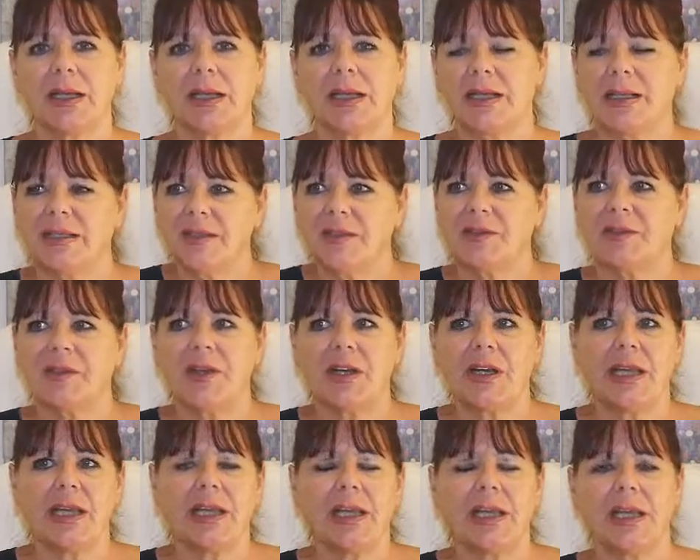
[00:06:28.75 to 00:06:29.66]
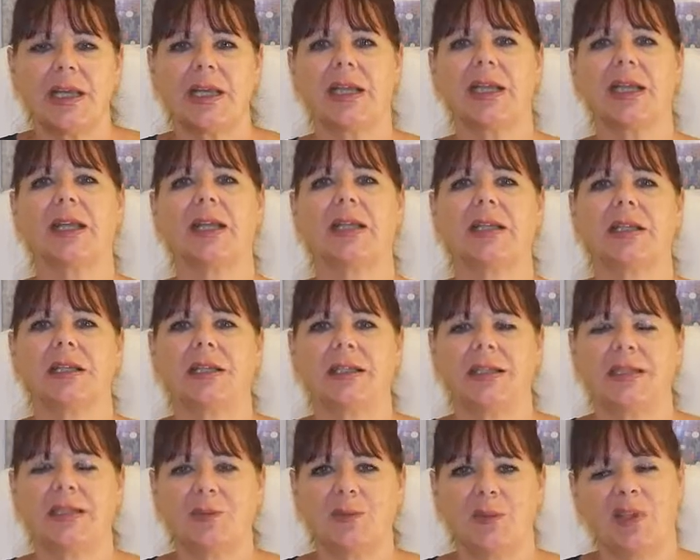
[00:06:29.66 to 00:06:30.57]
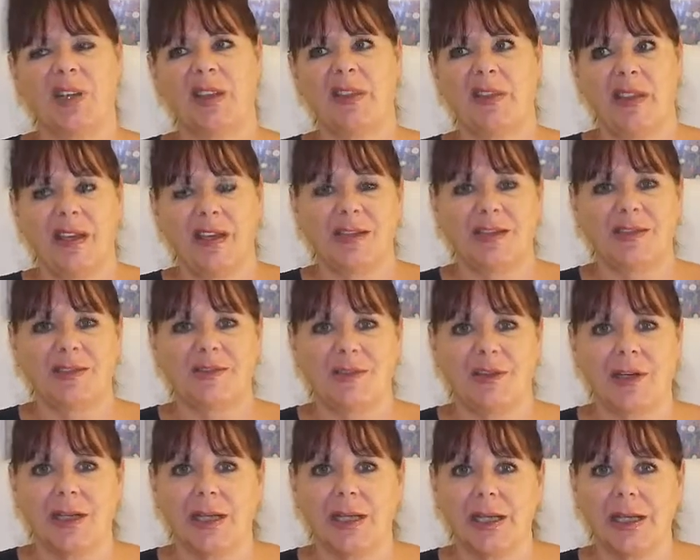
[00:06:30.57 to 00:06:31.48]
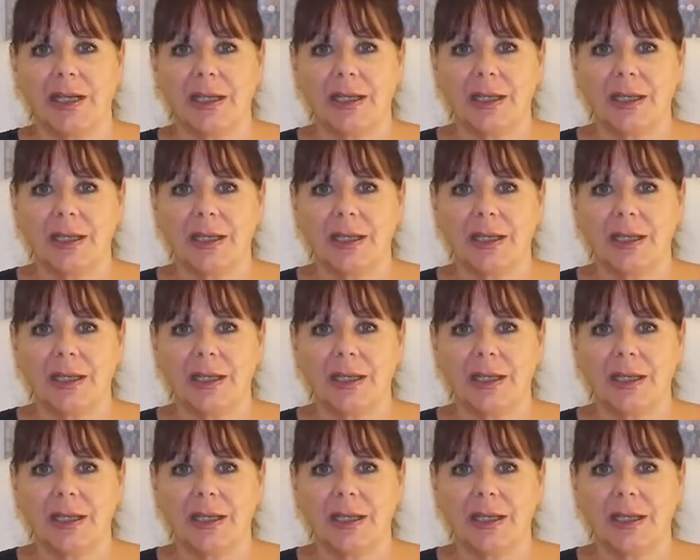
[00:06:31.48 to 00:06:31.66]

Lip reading: and it's funny. Well, I think it's funny.